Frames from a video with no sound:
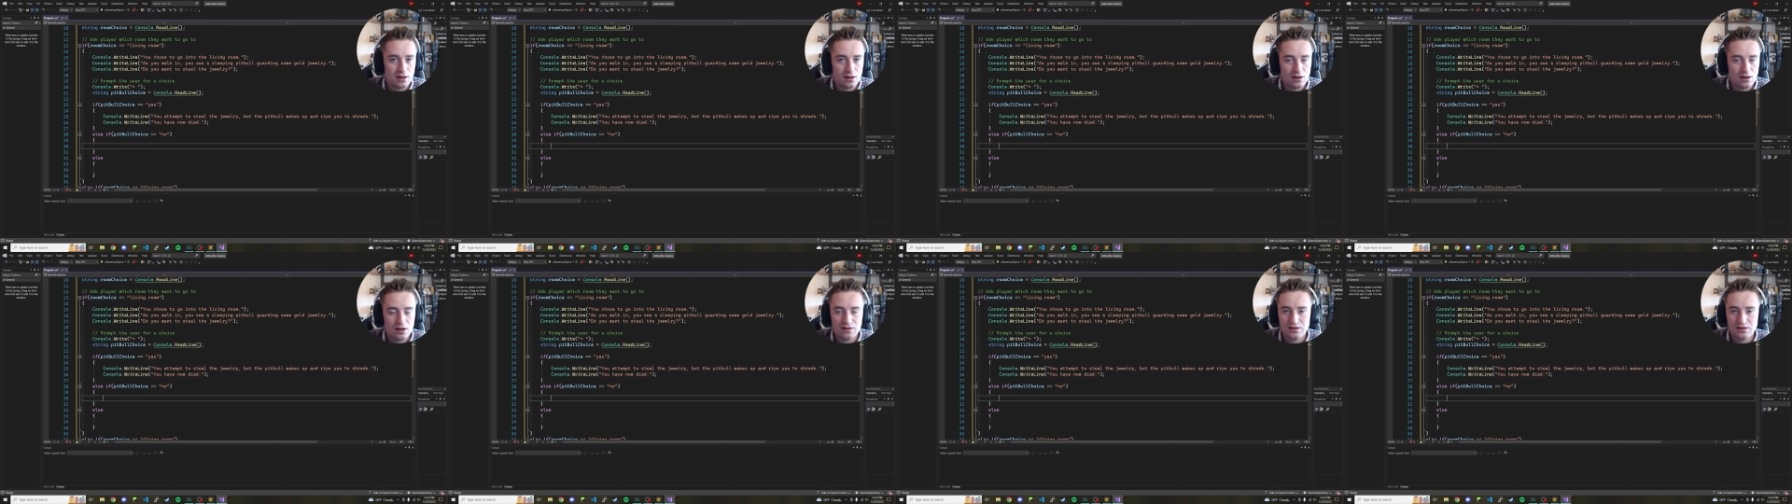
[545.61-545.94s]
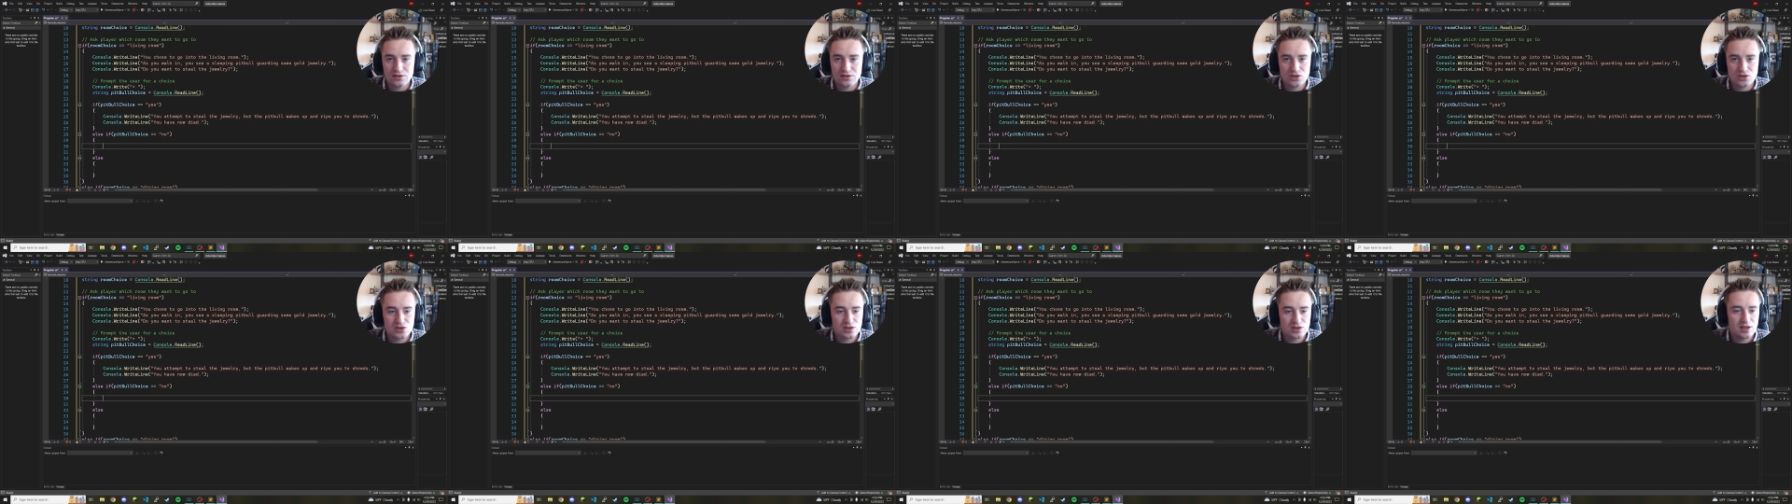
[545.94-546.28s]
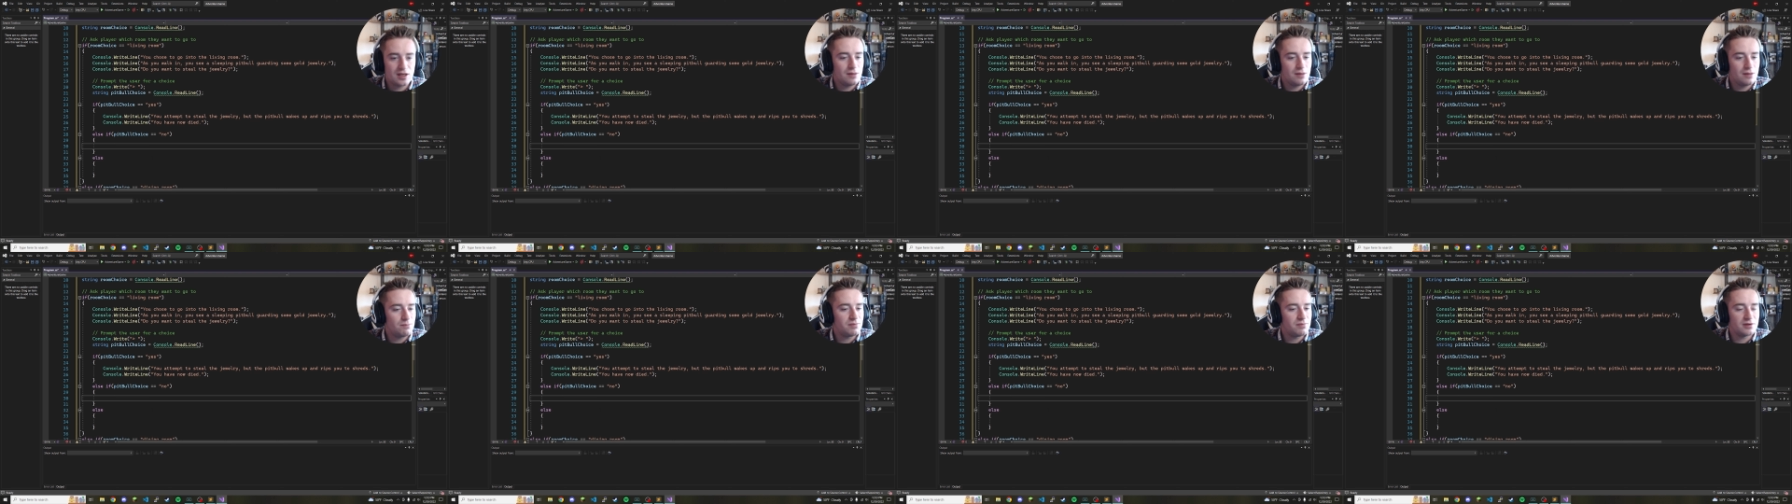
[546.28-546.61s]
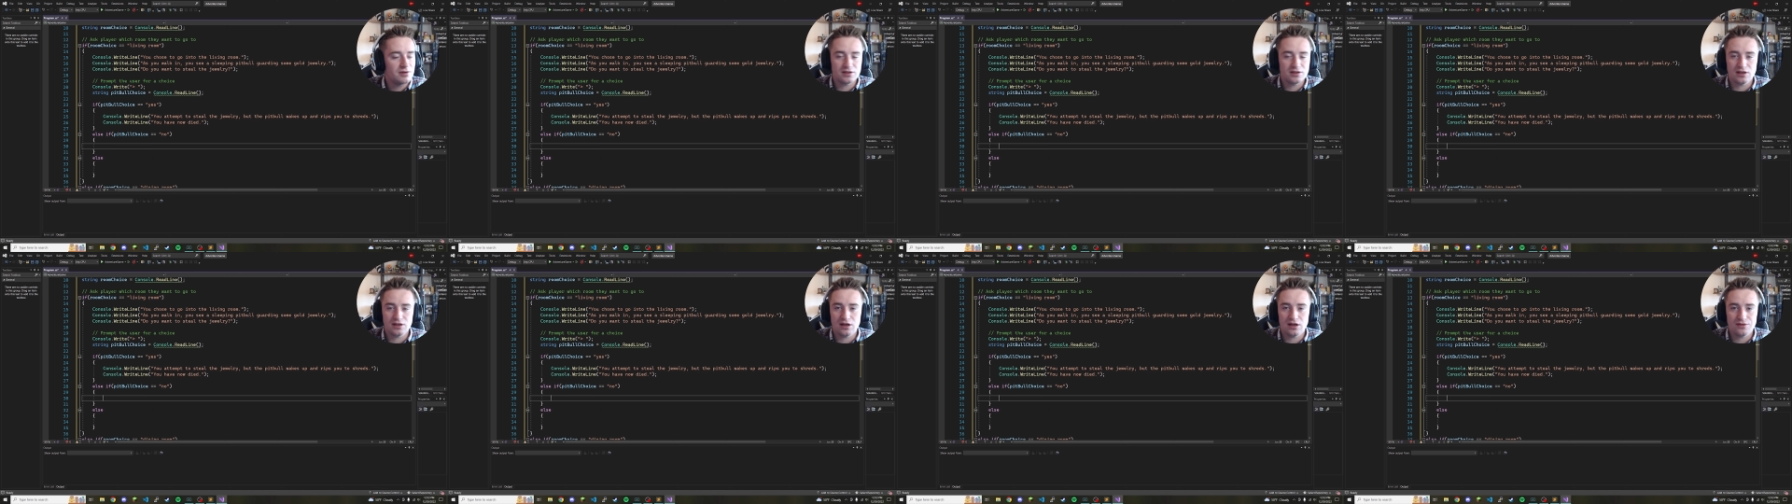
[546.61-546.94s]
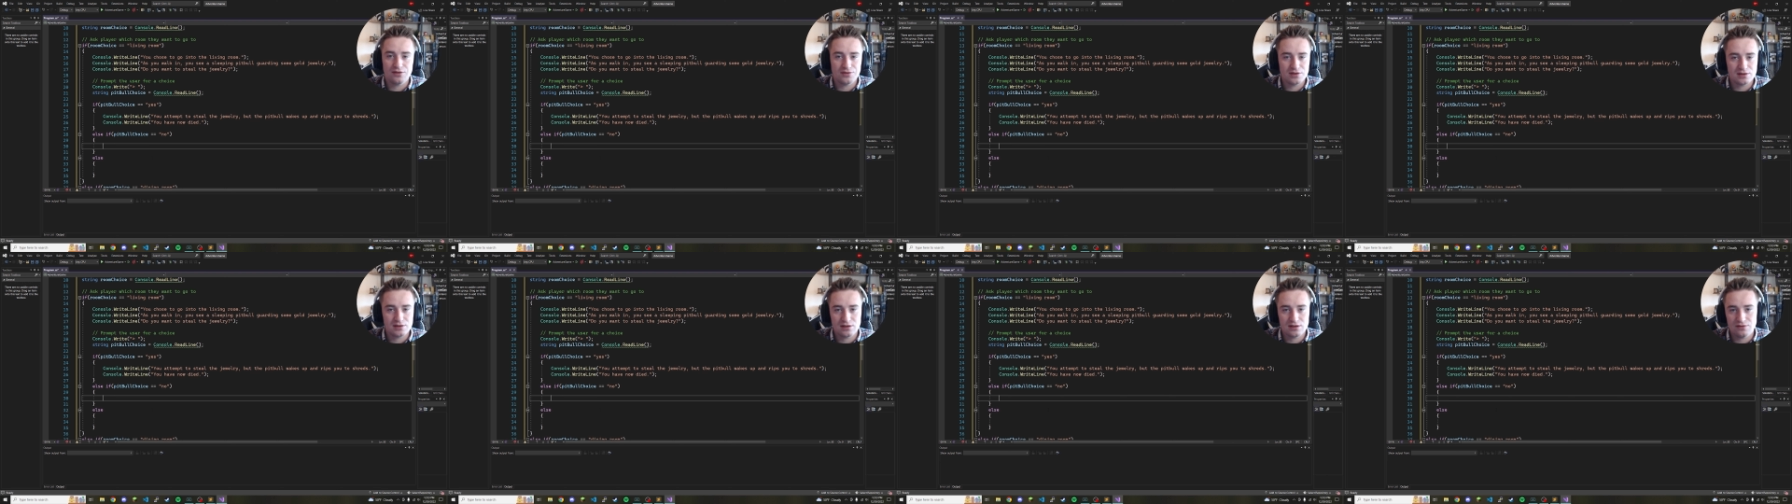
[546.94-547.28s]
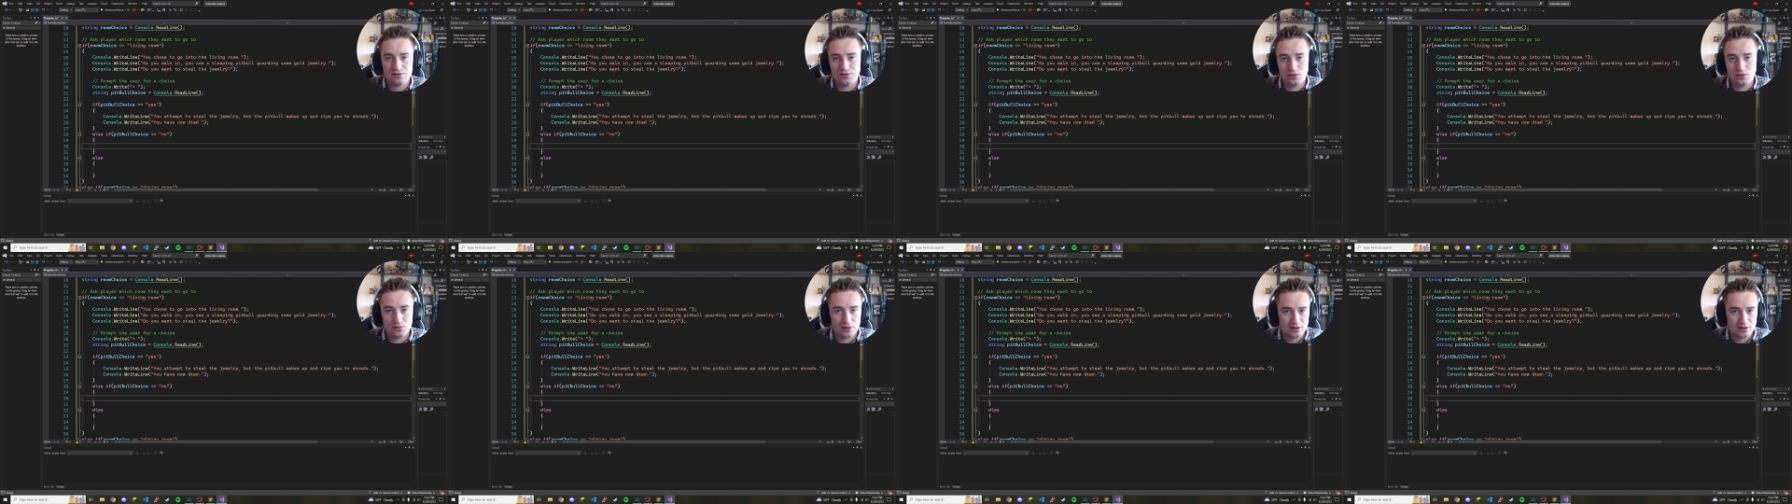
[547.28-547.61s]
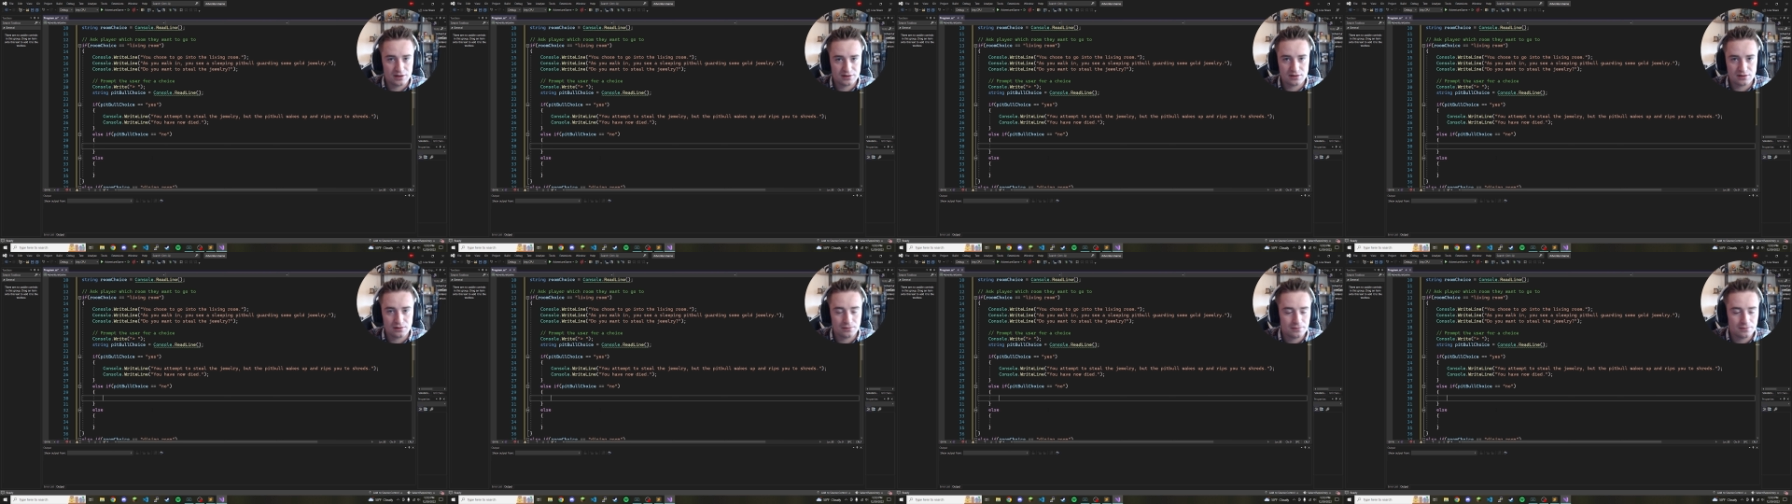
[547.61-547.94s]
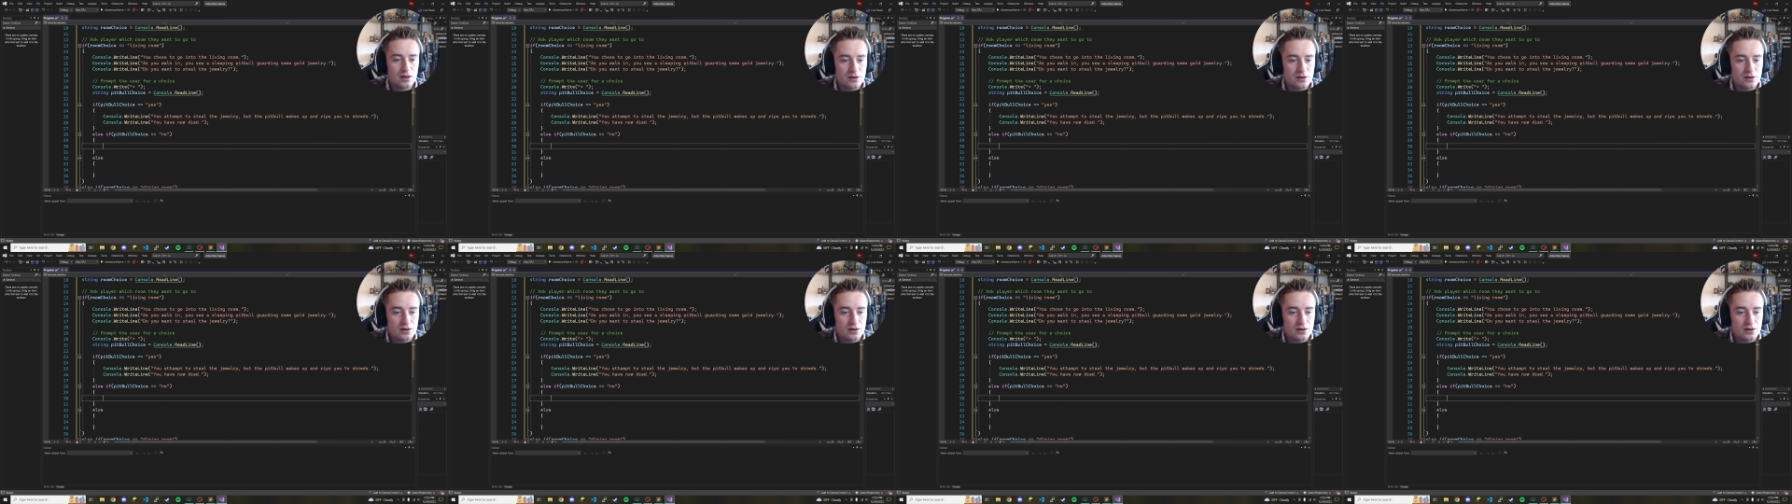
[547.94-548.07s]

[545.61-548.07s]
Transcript: and then just keep building off this if you want to.